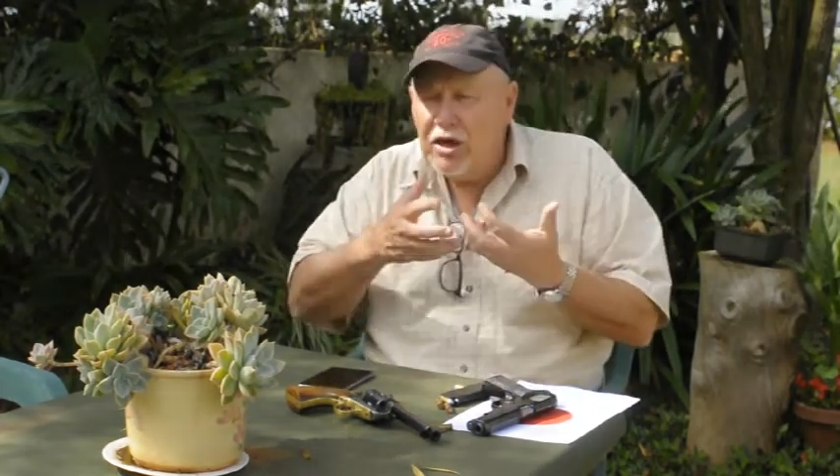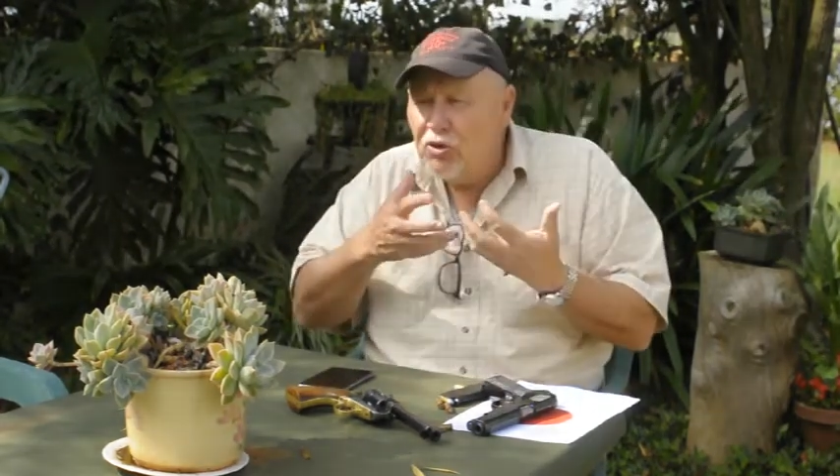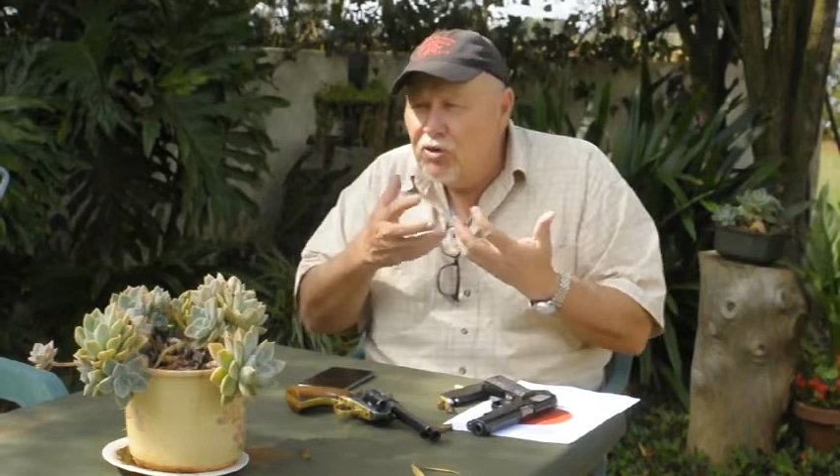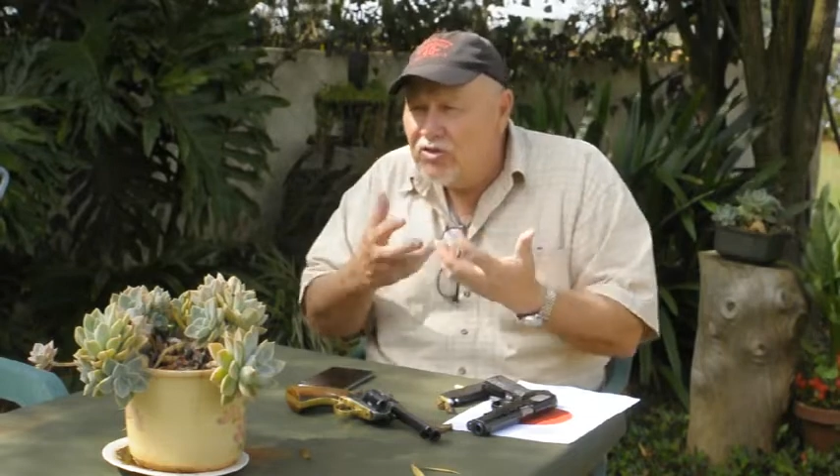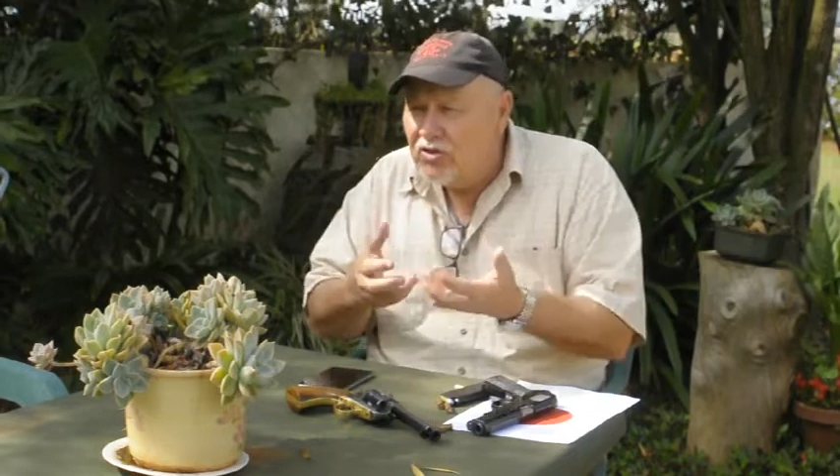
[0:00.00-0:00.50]

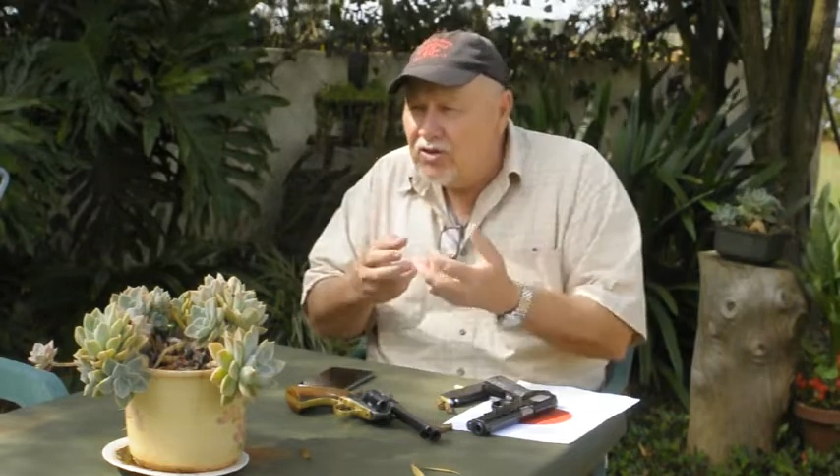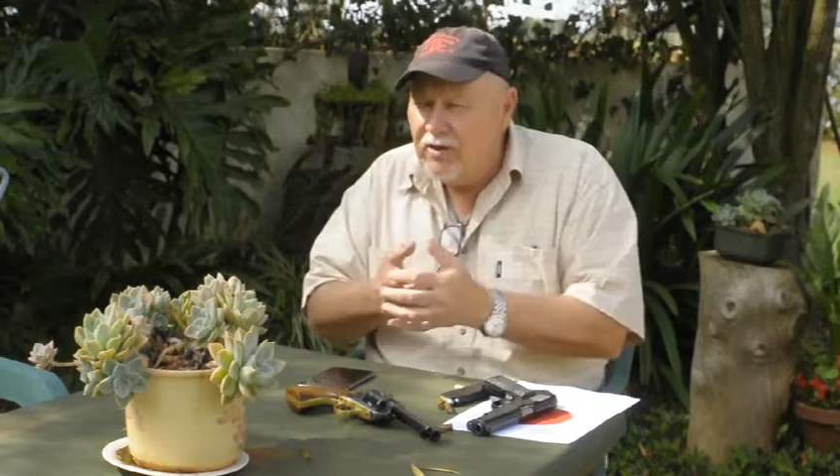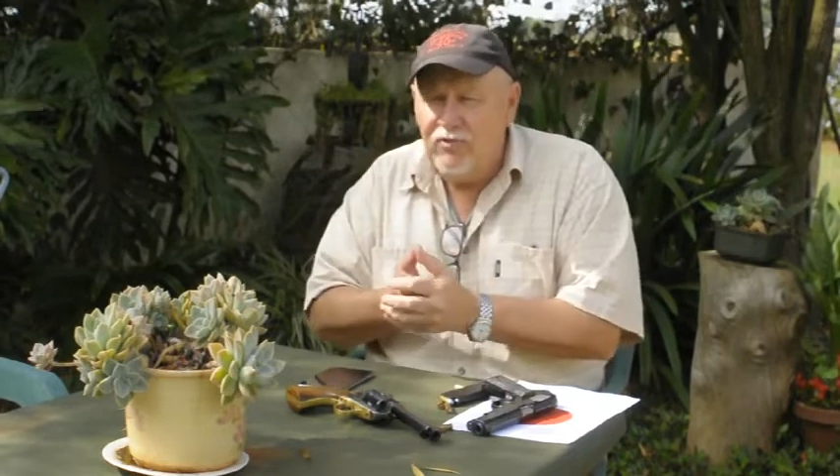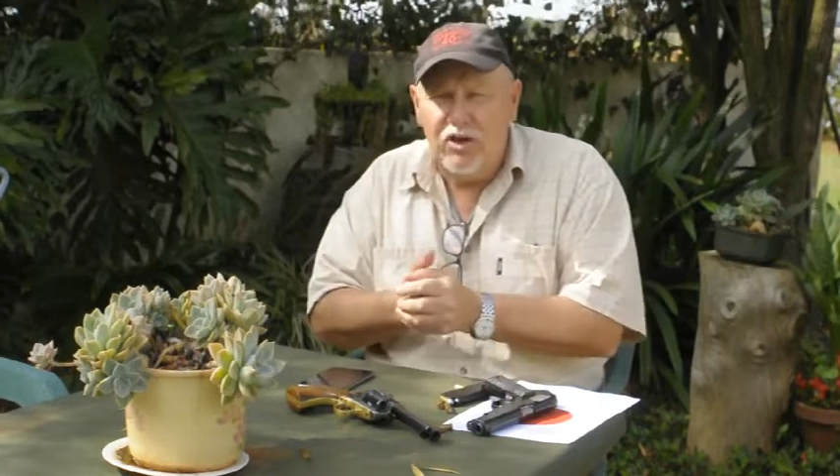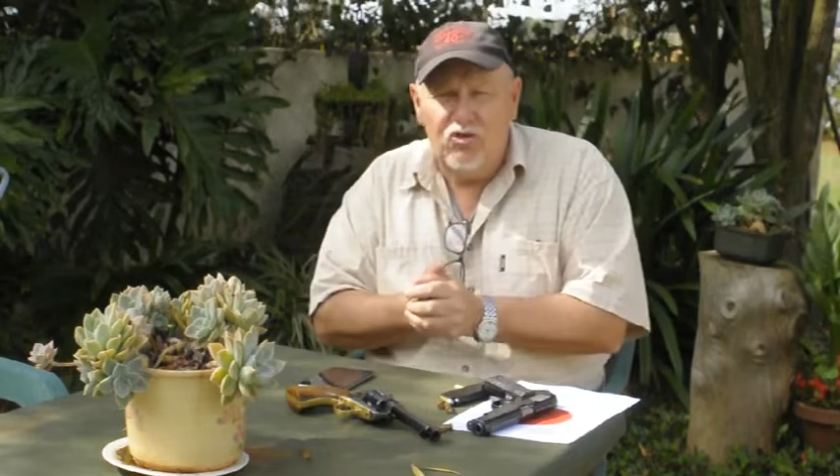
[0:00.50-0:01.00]
use the
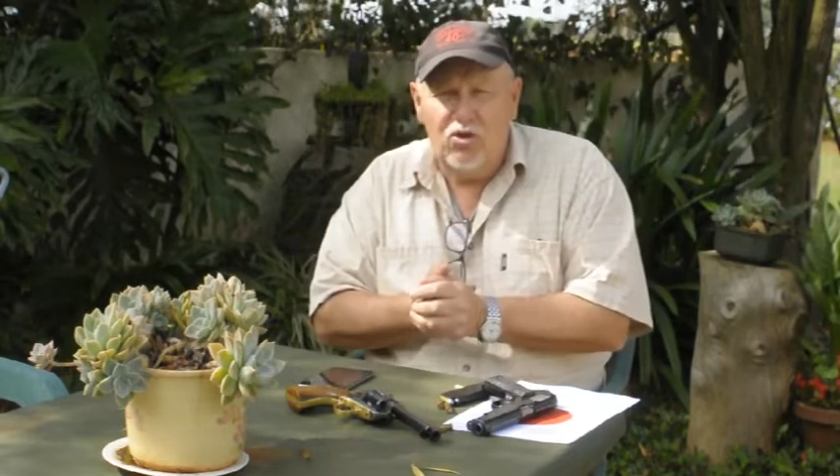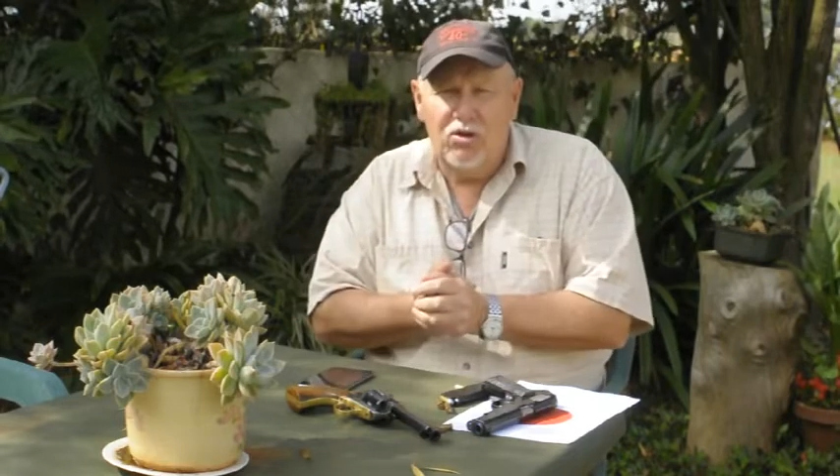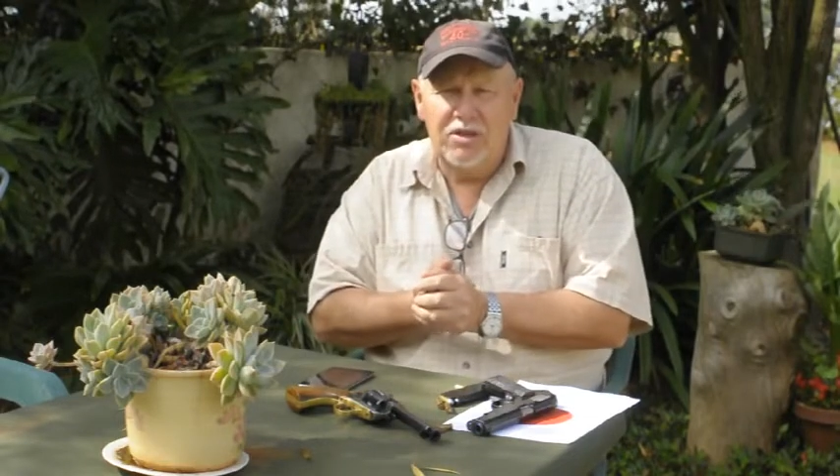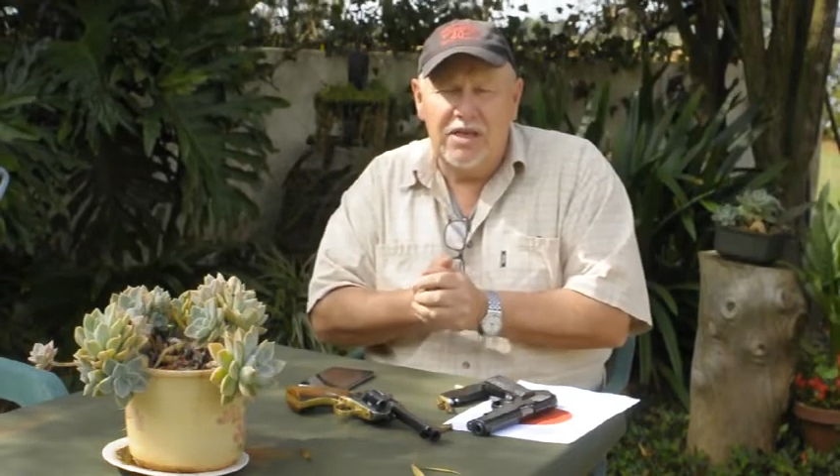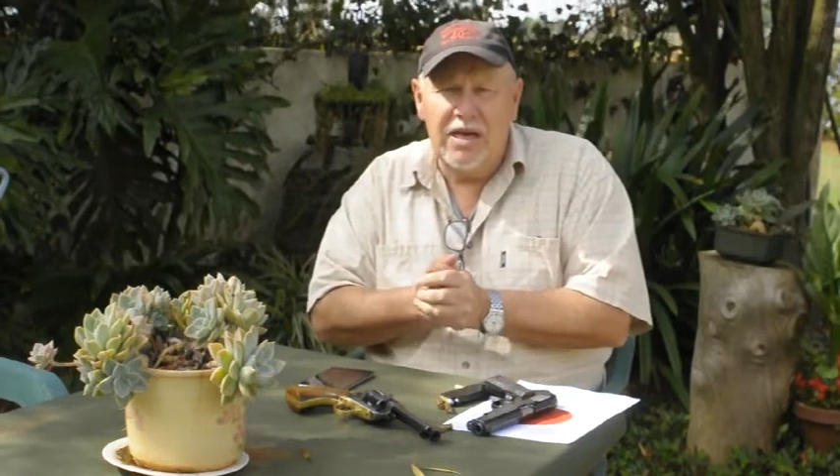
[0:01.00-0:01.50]
safety
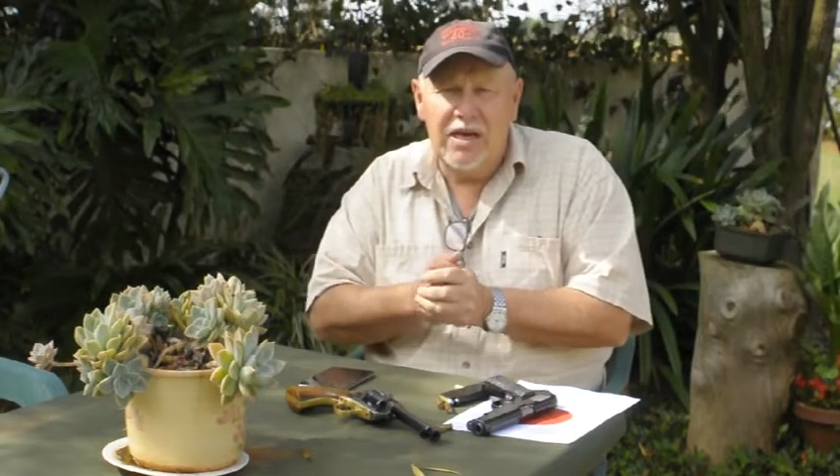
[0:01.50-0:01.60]
drills,